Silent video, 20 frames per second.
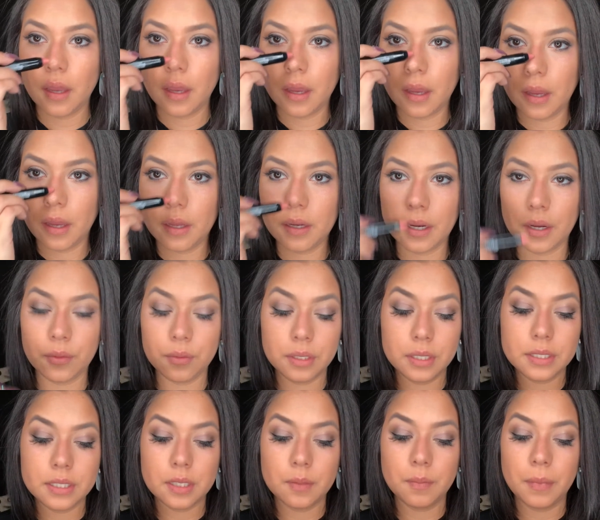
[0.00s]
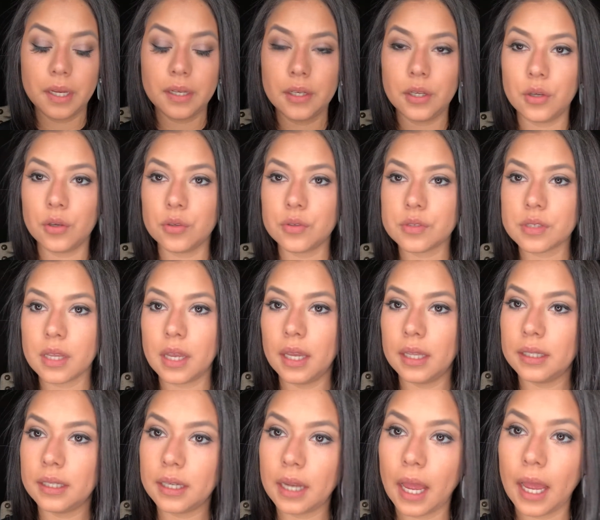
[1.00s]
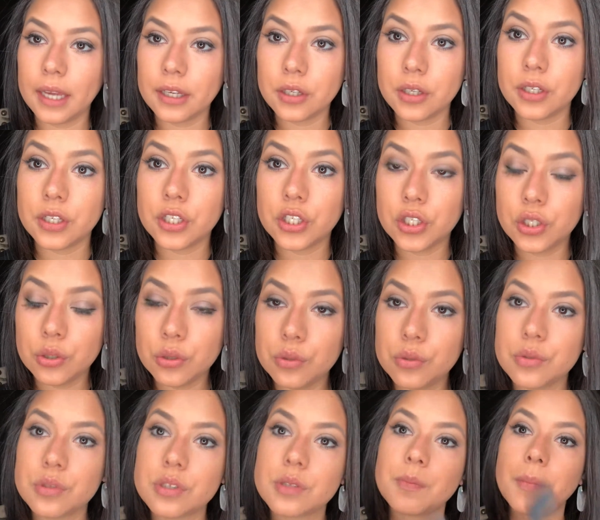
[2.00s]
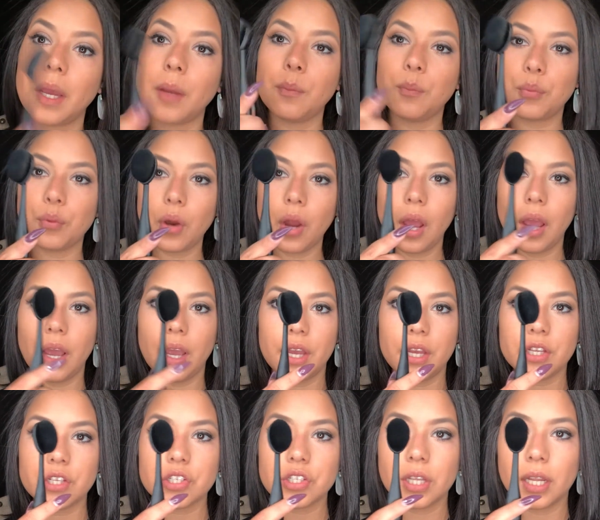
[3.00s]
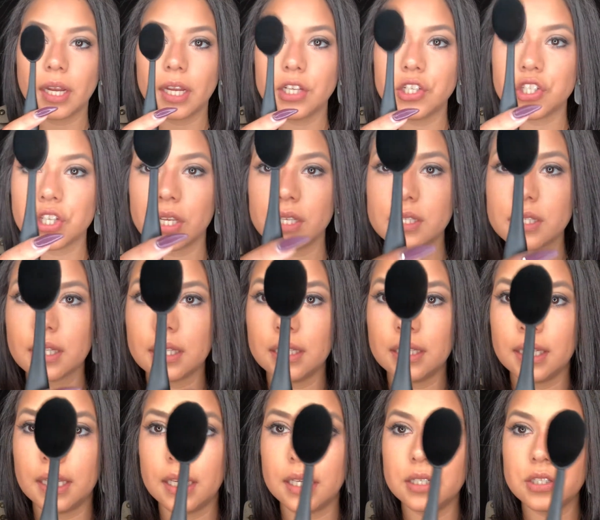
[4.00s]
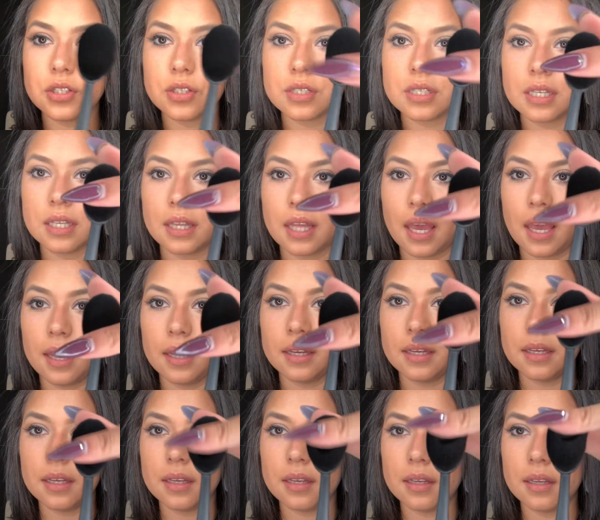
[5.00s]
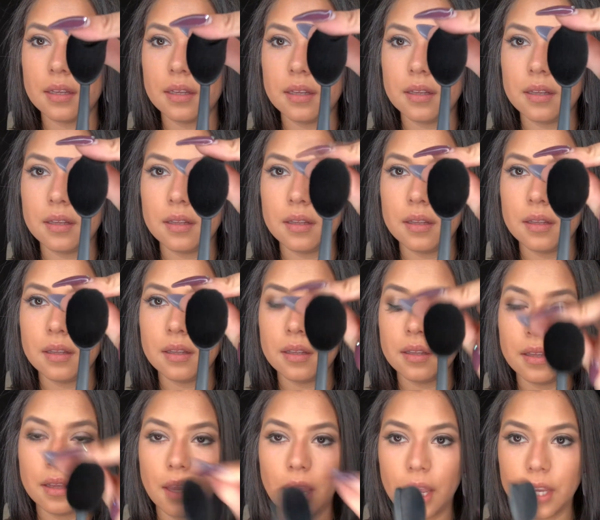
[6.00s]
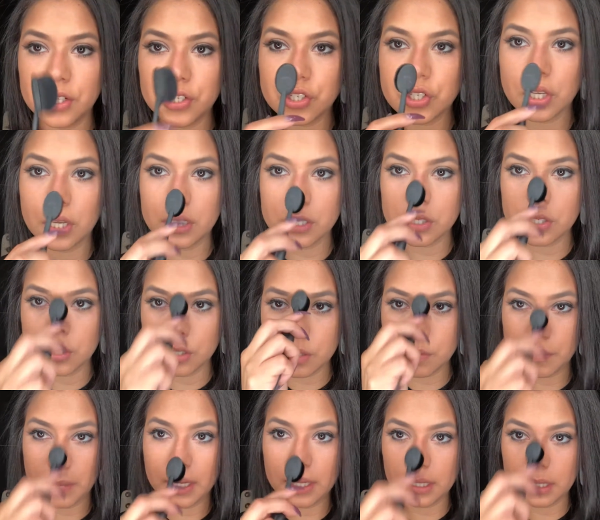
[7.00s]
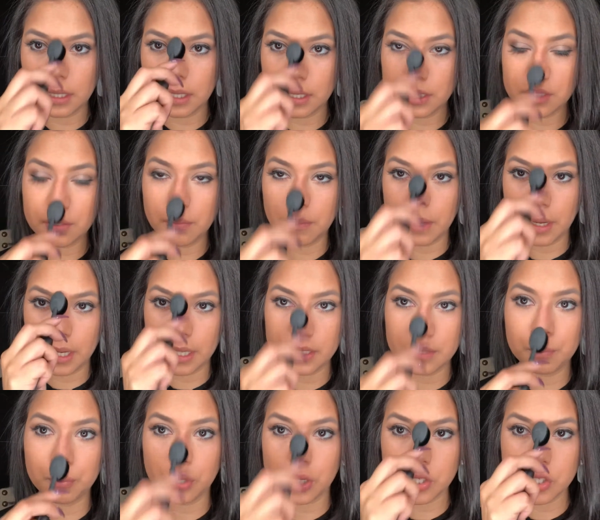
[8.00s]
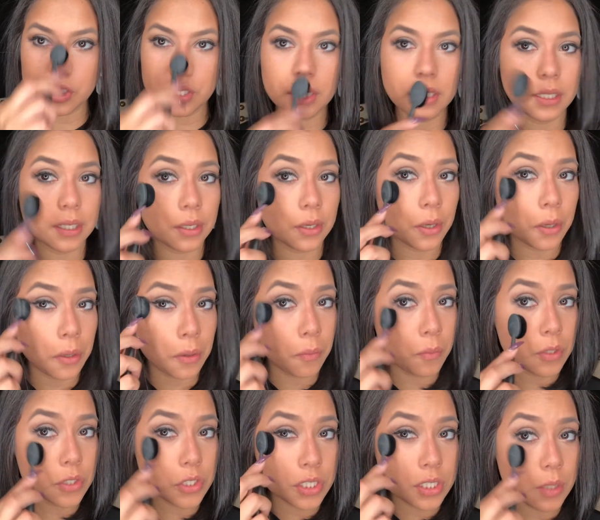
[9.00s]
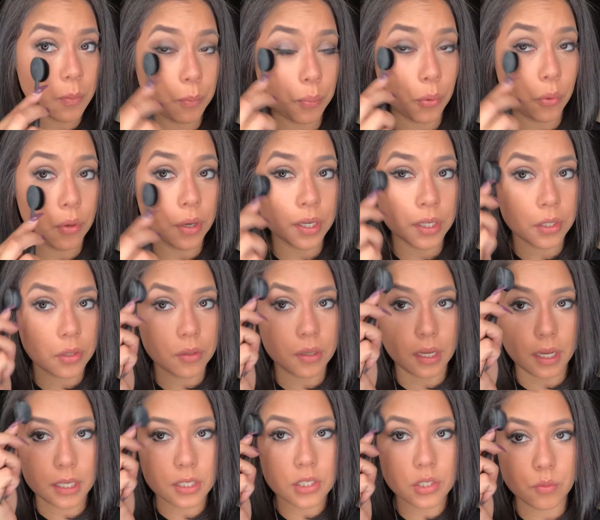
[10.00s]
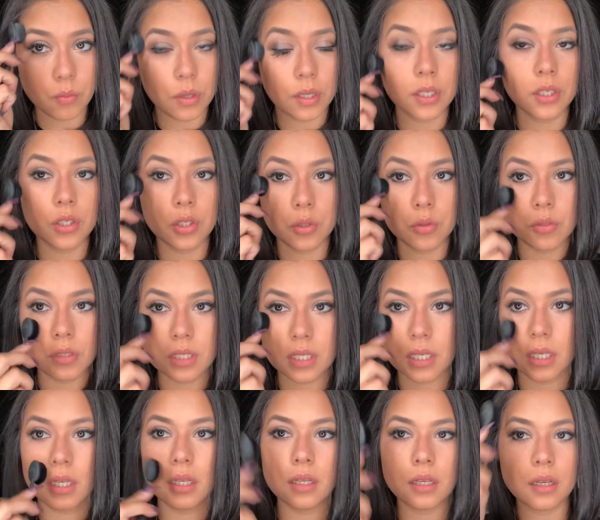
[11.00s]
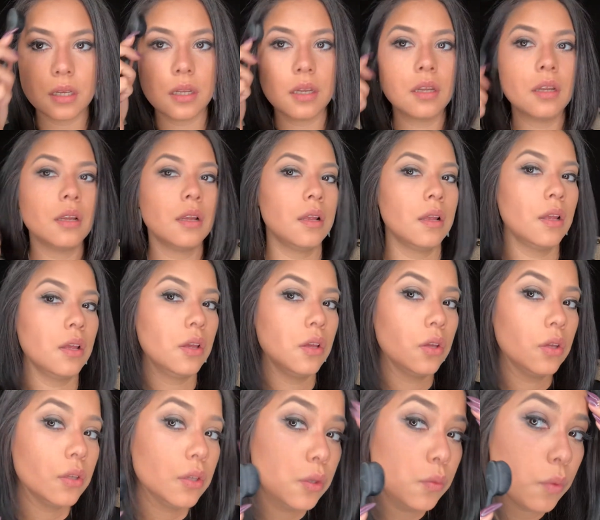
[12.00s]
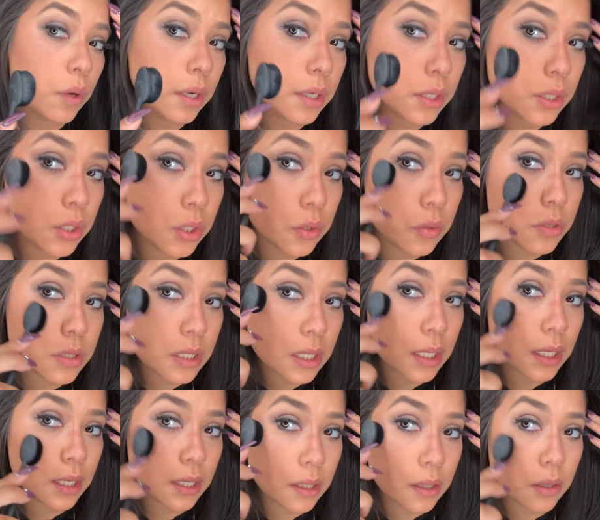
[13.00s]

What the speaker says: and I already did my nose. And then I could use my brush that I just cleaned. You see that? I just used my brush cleaner, which is important, you guys. You wanna use it. You wanna use it